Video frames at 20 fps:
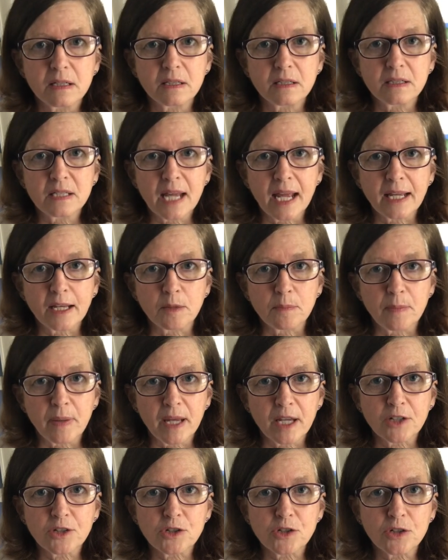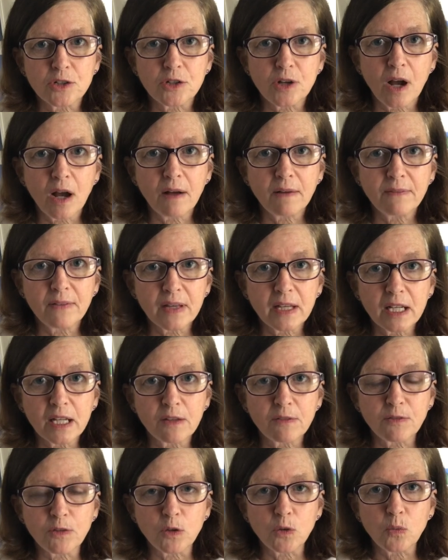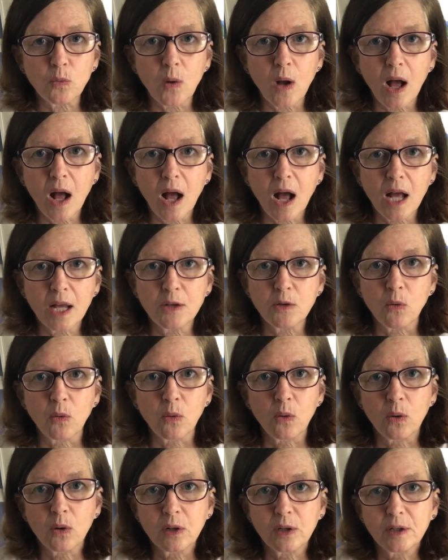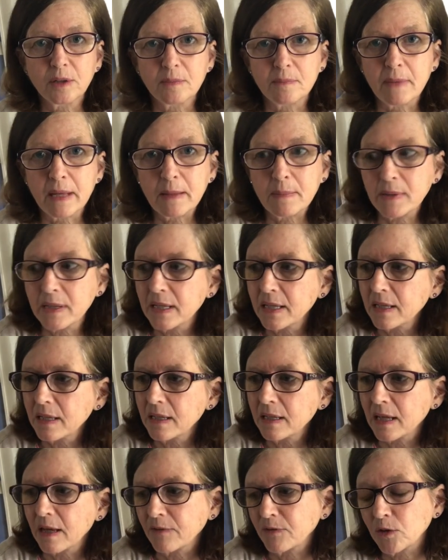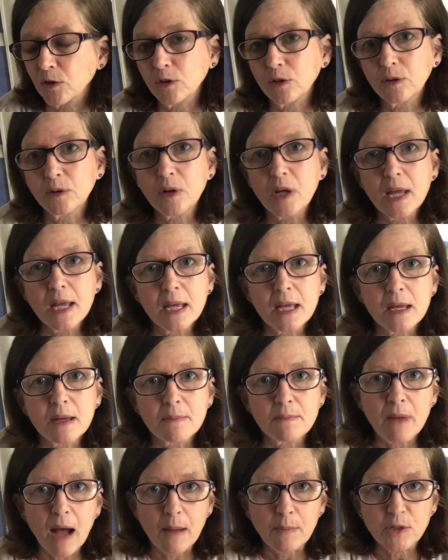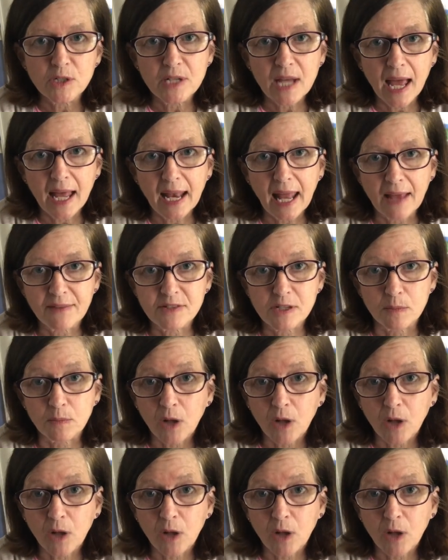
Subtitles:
take a picture of it if you want, or maybe if your mom or dad have some